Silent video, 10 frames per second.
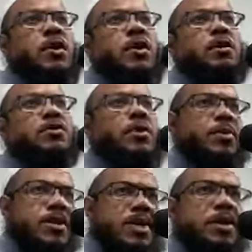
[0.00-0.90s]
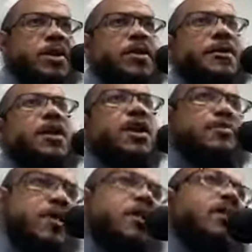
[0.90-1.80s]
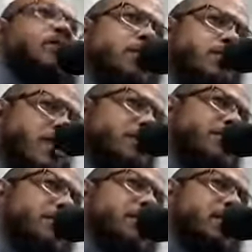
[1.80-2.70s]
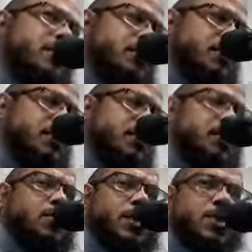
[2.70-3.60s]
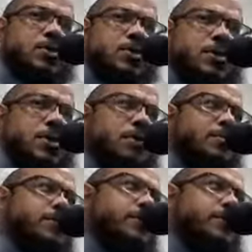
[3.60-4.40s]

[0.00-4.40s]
uh, to Al Medina and meet up with the Prophet sallallahu alaihi wasallam.